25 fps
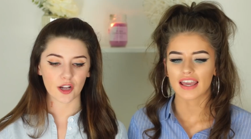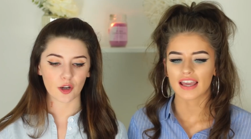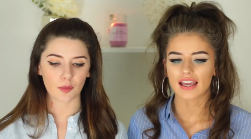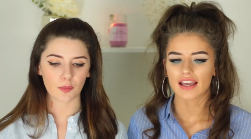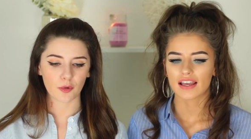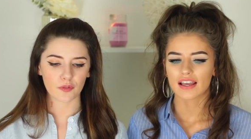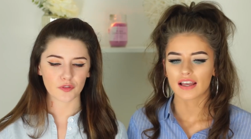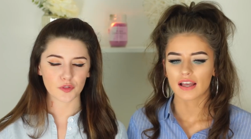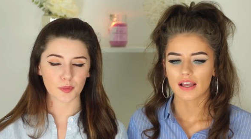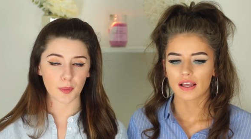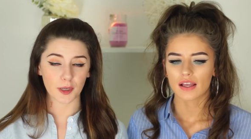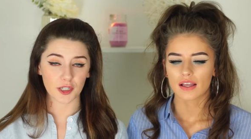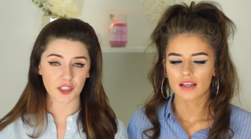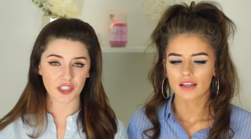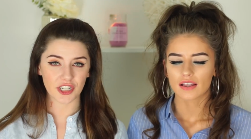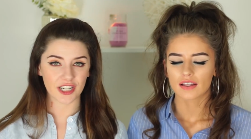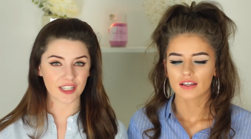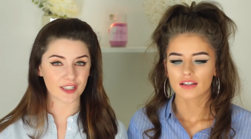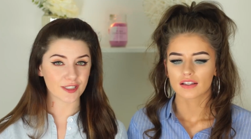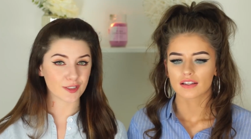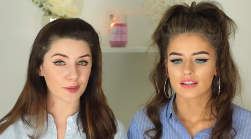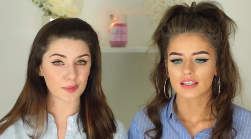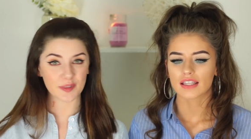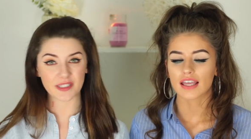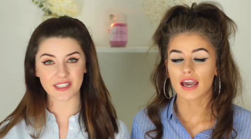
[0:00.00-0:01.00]
Speaker 1: And come over to my
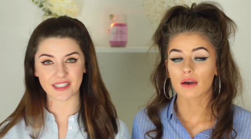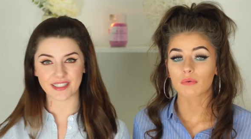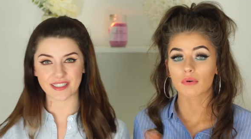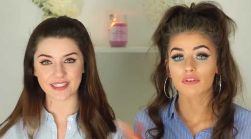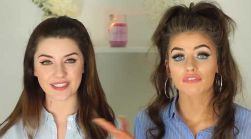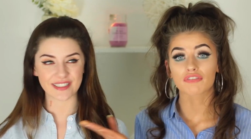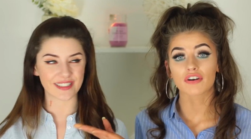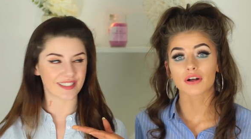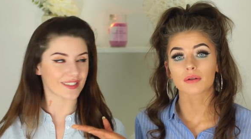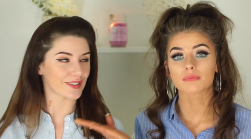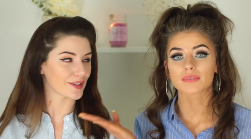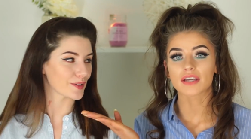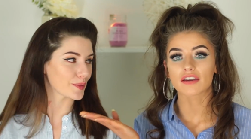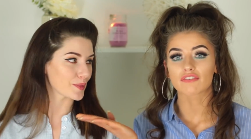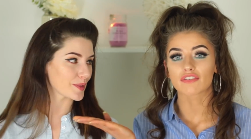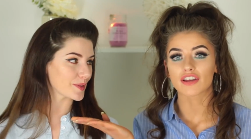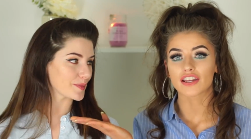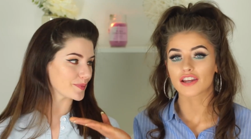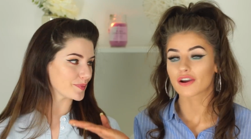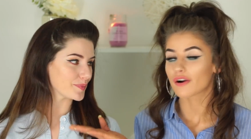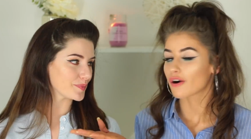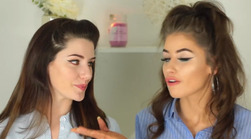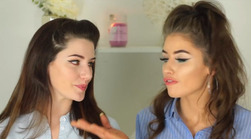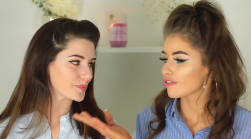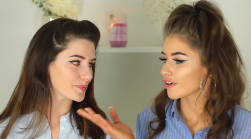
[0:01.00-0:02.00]
channel. We yeah, we filmed a one.
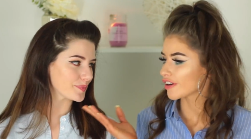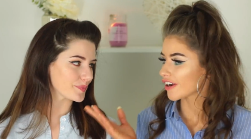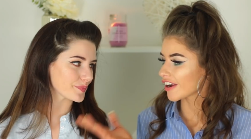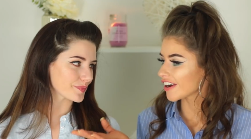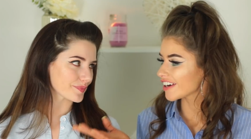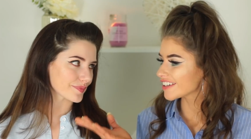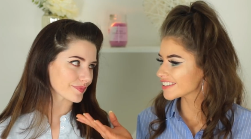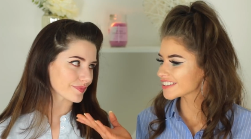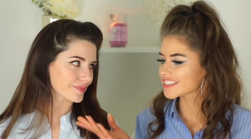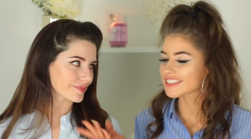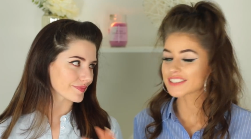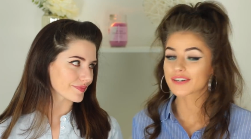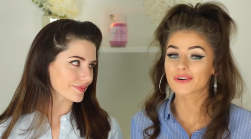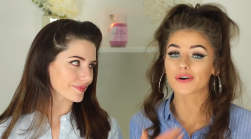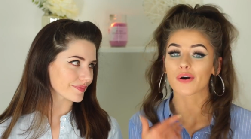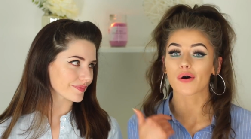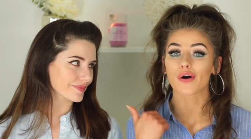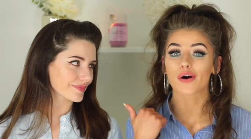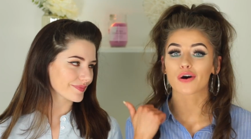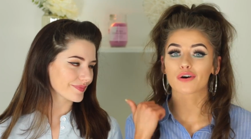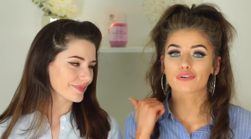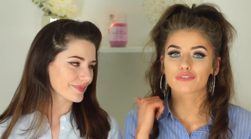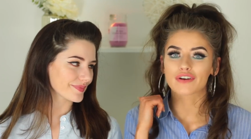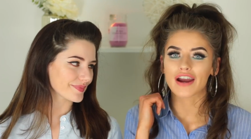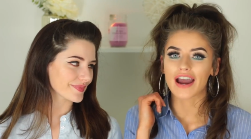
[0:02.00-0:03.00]
video over on her, so go
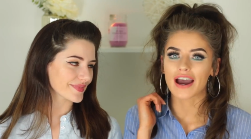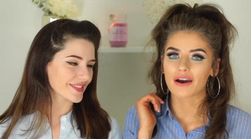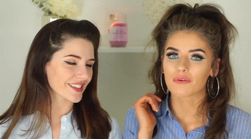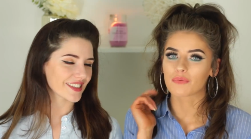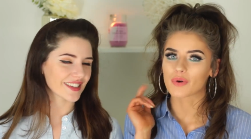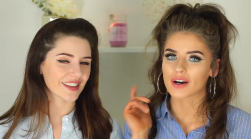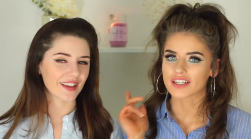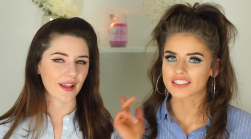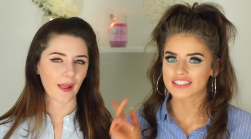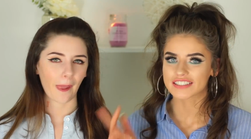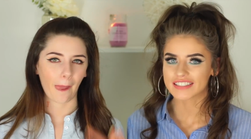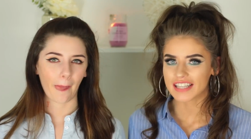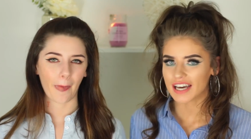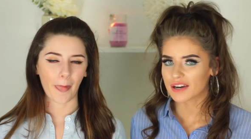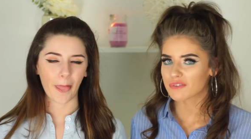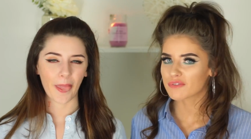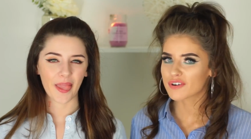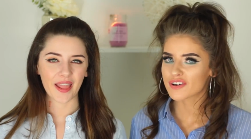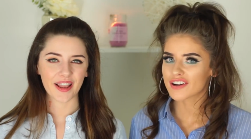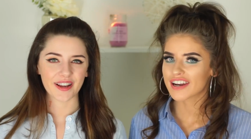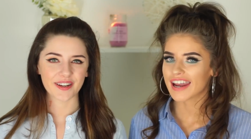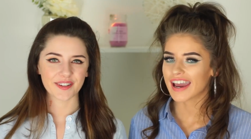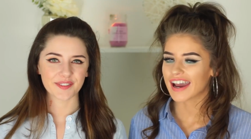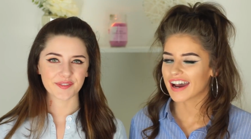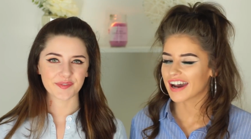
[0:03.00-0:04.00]
over and watch that
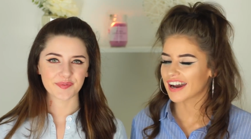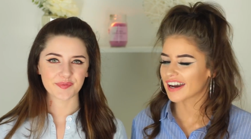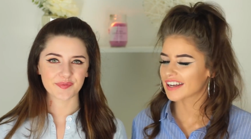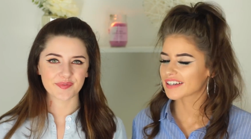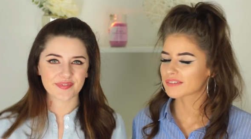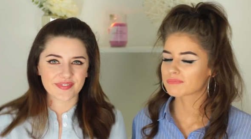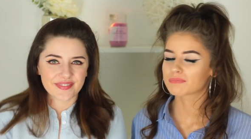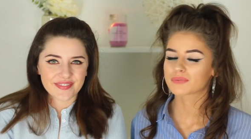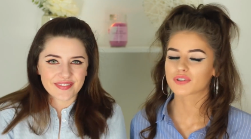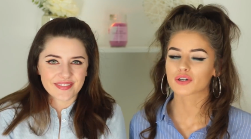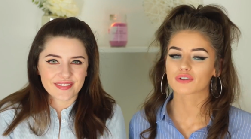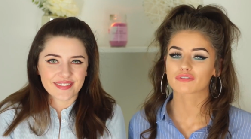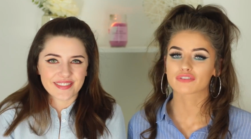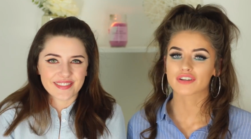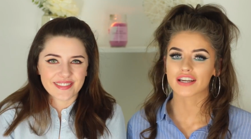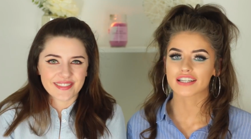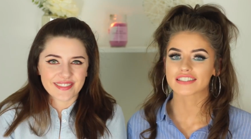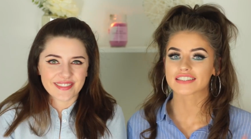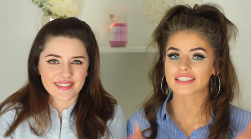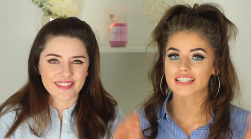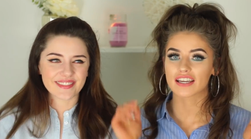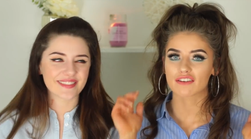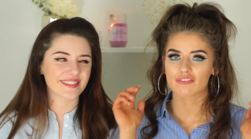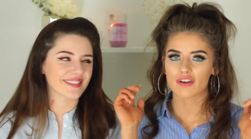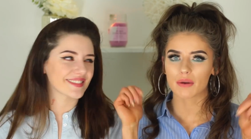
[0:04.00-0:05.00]
one. And don't
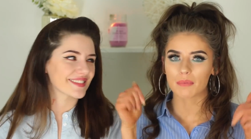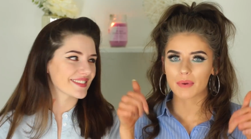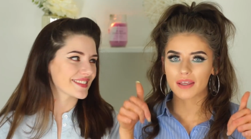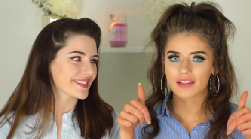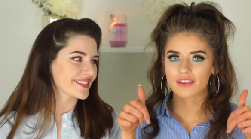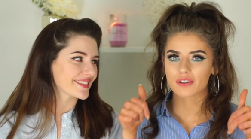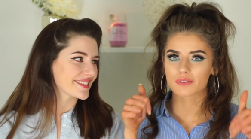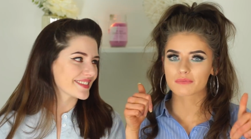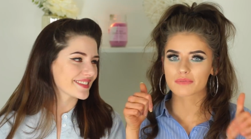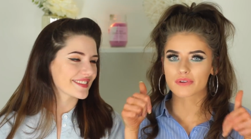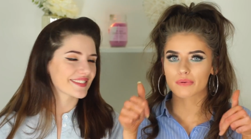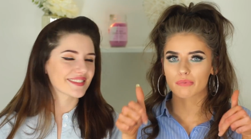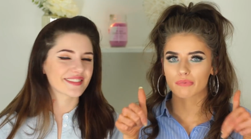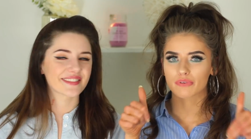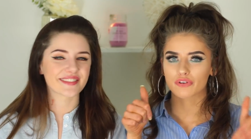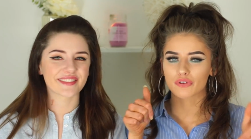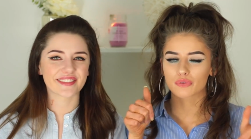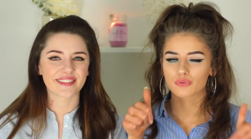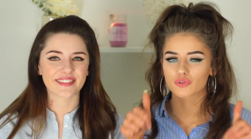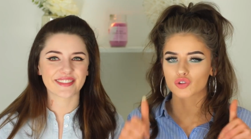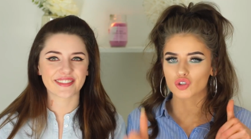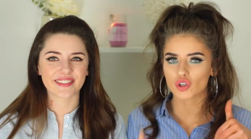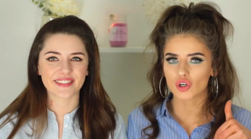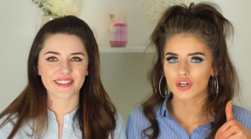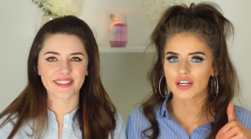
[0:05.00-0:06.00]
forget to give a big thumbs up if
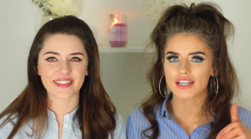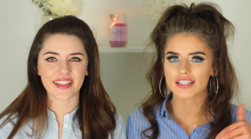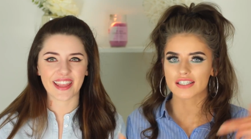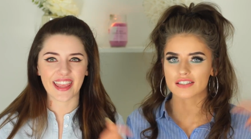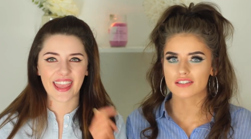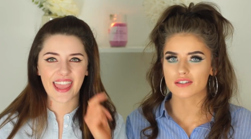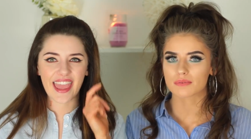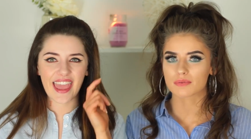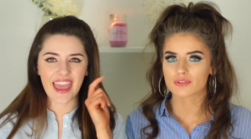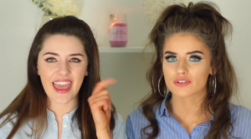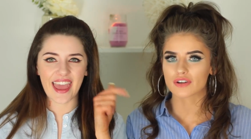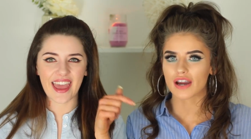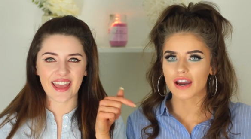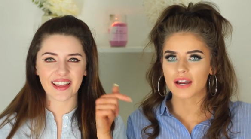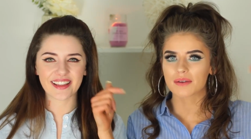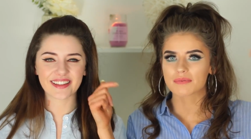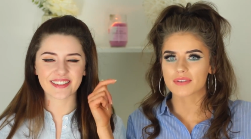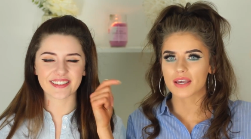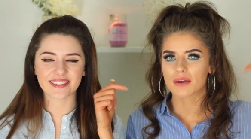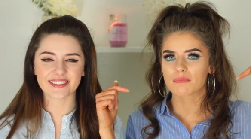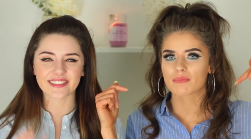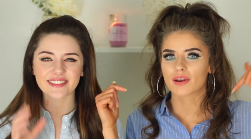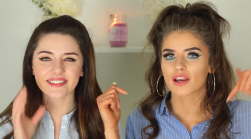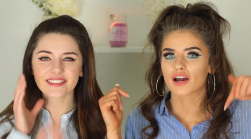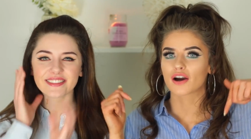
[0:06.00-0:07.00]
you enjoyed. Subscribe
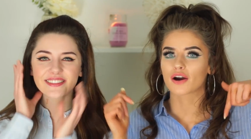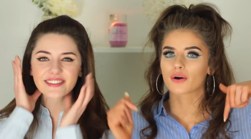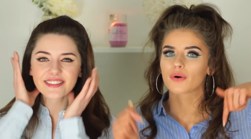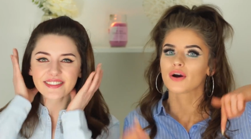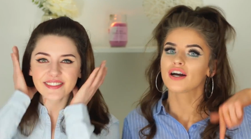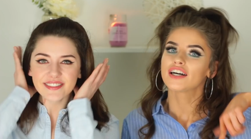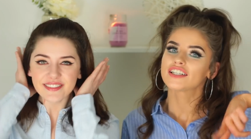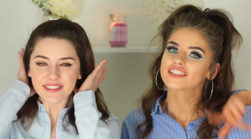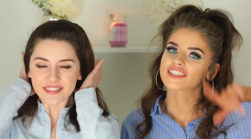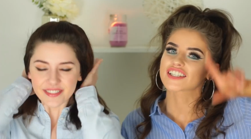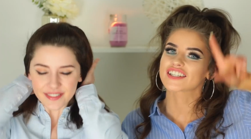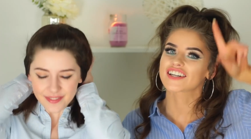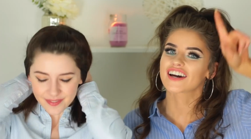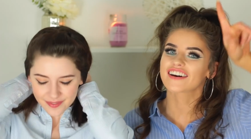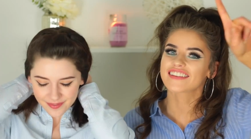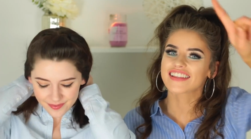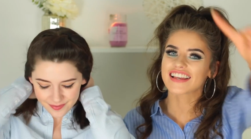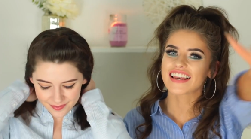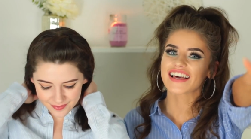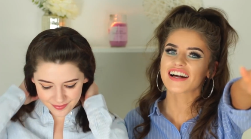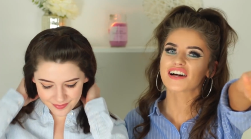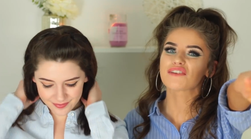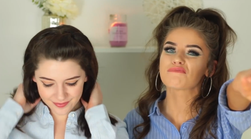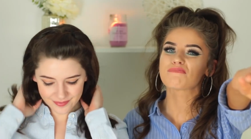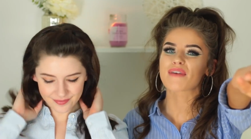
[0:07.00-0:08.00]
yeah. down below. Turn on
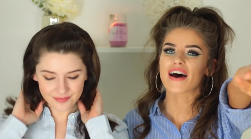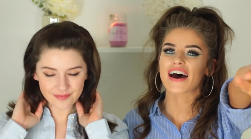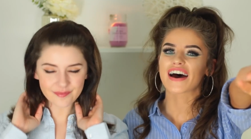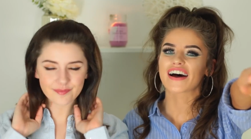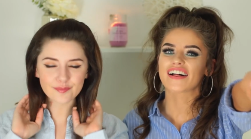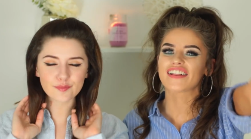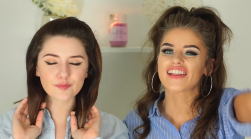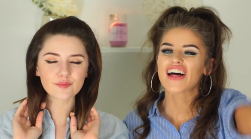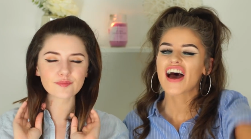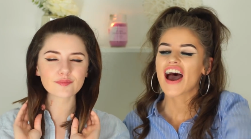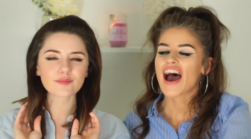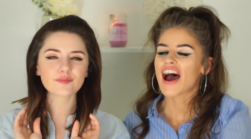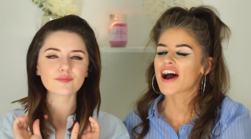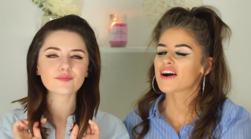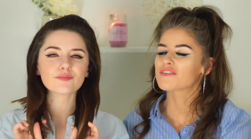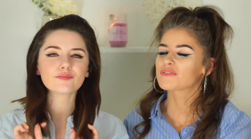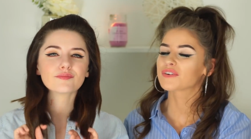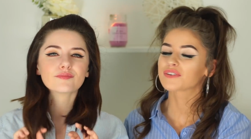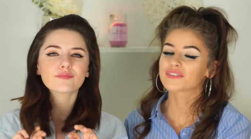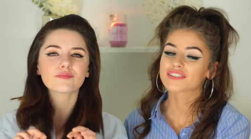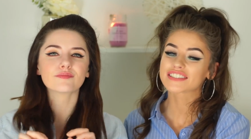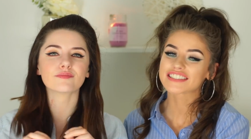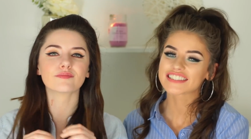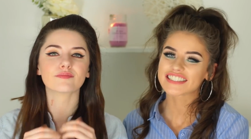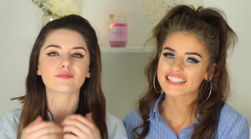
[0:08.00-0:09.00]
the little bell, and
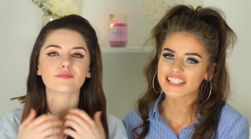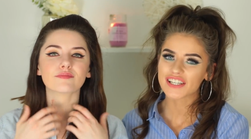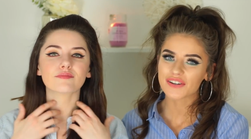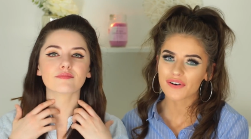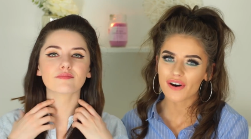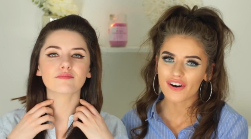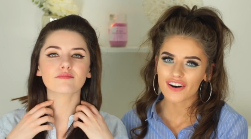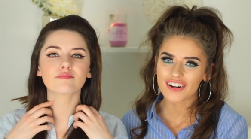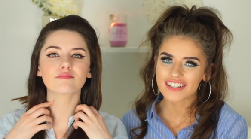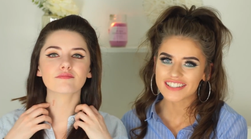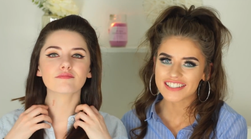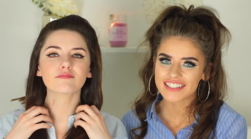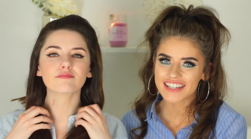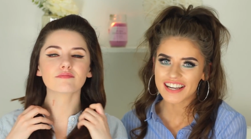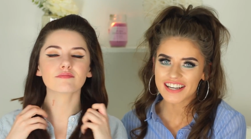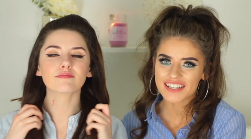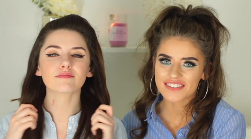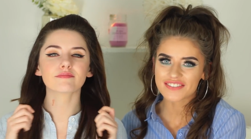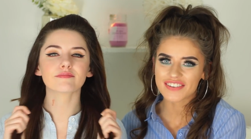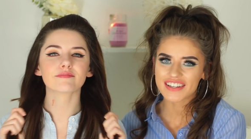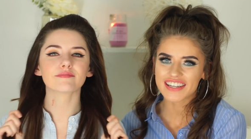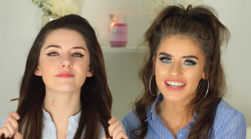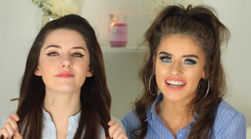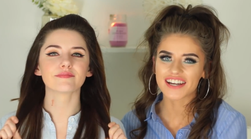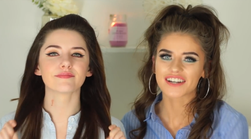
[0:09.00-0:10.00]
we will see you all in the
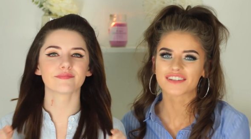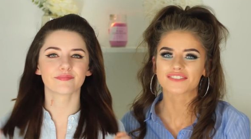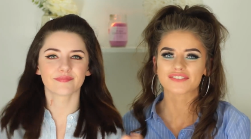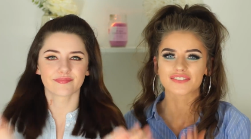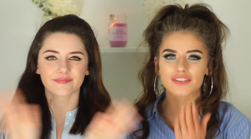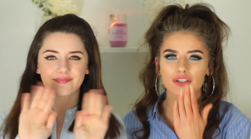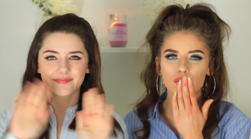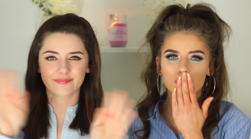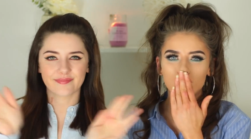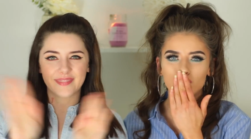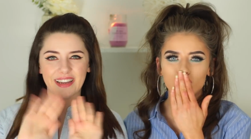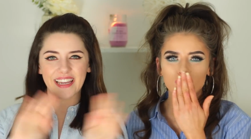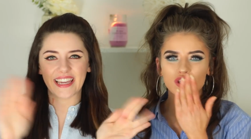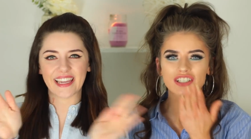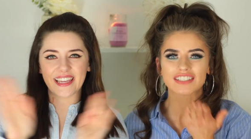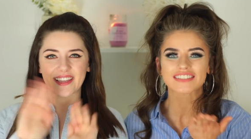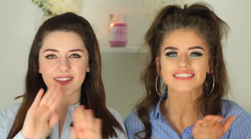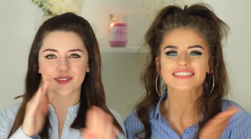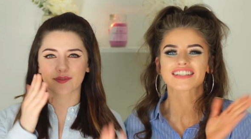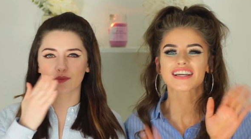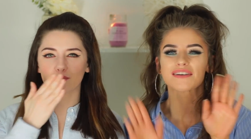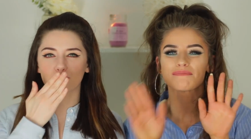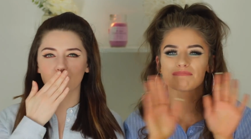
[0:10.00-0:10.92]
next video. Bye.